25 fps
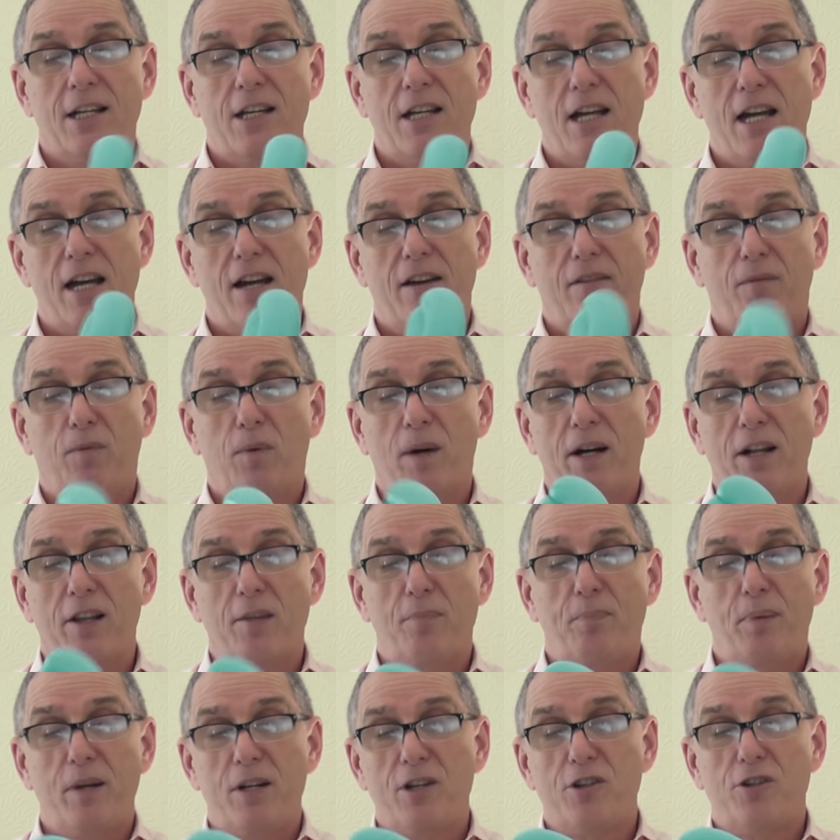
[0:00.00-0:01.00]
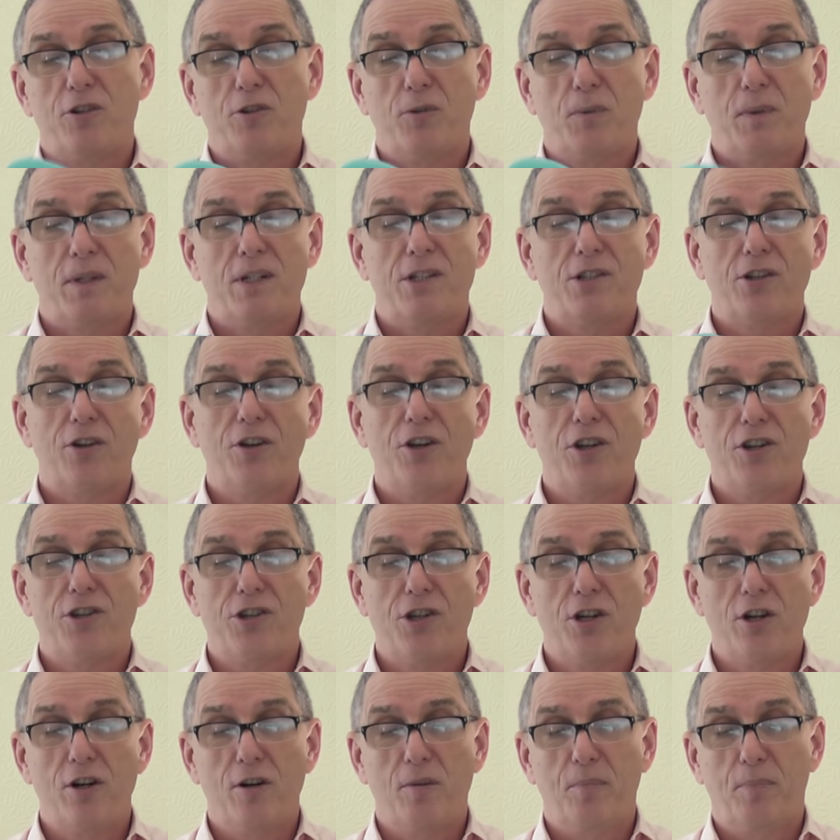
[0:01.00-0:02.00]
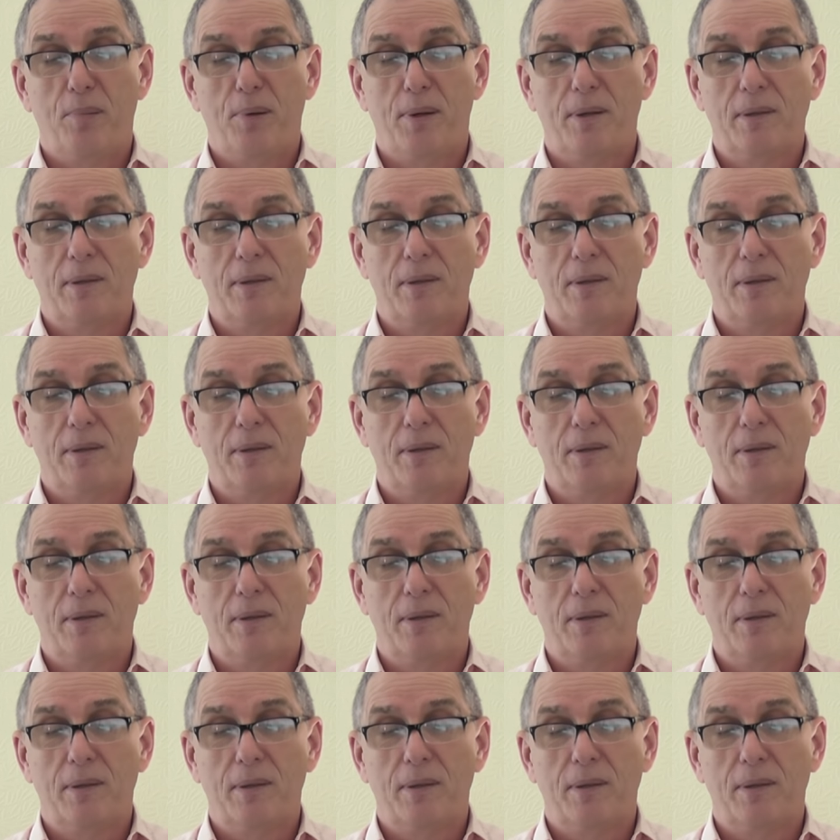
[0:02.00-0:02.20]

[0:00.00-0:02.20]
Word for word: You have one of the pinch twists on the top,